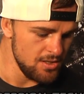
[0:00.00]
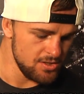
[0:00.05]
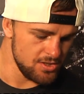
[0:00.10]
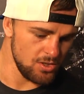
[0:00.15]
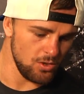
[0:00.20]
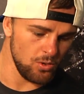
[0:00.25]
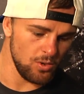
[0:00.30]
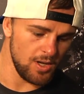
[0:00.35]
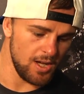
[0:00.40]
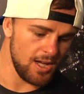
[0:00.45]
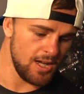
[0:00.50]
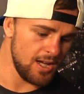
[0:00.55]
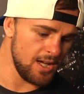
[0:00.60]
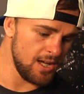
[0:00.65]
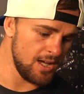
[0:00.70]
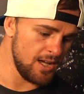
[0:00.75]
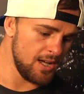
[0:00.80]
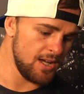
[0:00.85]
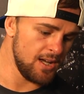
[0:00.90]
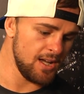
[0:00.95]
So
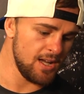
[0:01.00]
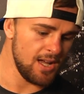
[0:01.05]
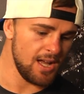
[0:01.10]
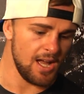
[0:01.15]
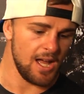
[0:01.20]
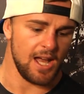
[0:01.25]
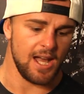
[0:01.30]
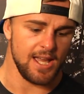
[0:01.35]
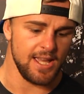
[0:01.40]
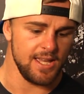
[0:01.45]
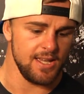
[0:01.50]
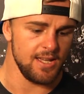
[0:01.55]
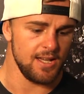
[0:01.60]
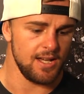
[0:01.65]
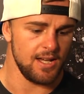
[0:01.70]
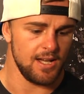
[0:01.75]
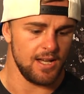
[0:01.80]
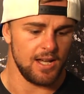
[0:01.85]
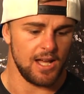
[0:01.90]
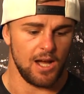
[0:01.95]

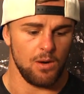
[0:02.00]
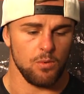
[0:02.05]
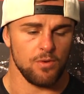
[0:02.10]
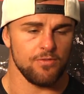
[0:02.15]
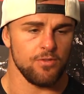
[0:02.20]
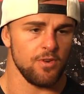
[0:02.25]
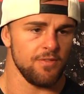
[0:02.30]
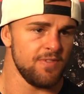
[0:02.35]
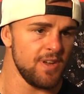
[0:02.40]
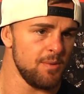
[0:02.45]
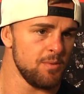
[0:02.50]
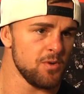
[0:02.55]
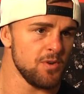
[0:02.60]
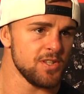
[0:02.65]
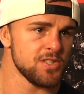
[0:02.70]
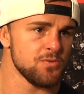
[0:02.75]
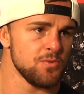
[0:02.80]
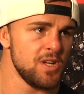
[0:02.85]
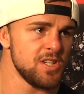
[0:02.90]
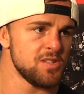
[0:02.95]
I work for a family
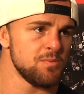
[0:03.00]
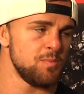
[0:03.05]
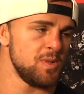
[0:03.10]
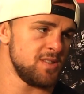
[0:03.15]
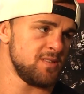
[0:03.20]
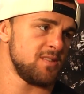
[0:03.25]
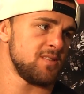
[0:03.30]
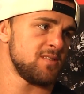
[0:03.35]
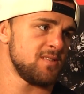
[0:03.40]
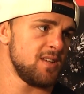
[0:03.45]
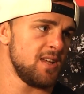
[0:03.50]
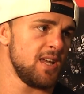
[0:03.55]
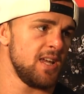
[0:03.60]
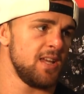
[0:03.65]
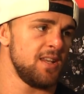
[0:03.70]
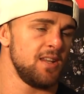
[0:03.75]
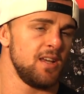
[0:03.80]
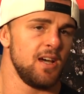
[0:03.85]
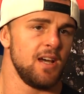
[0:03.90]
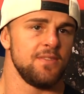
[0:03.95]
restoration business,
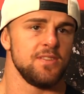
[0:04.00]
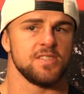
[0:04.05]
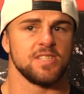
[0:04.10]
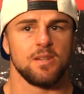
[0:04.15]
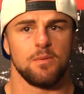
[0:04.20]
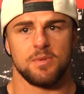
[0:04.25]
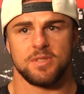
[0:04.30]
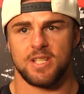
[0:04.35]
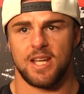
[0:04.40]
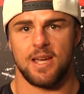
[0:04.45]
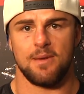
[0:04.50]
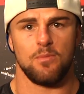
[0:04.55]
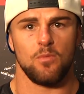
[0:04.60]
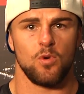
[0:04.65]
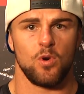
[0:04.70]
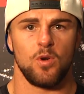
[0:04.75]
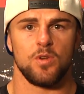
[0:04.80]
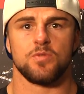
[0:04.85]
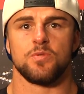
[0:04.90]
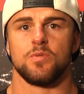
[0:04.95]
and in the summertime,
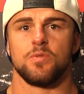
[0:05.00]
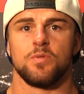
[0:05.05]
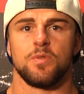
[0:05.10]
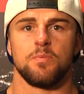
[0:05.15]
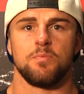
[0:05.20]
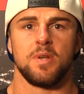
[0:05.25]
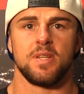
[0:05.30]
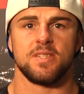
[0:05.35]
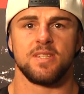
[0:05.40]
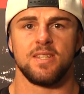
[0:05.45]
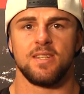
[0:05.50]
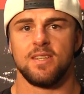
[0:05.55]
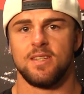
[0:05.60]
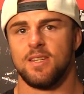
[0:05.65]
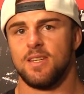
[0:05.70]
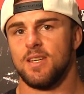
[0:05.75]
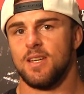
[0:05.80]
we're always really, really busy.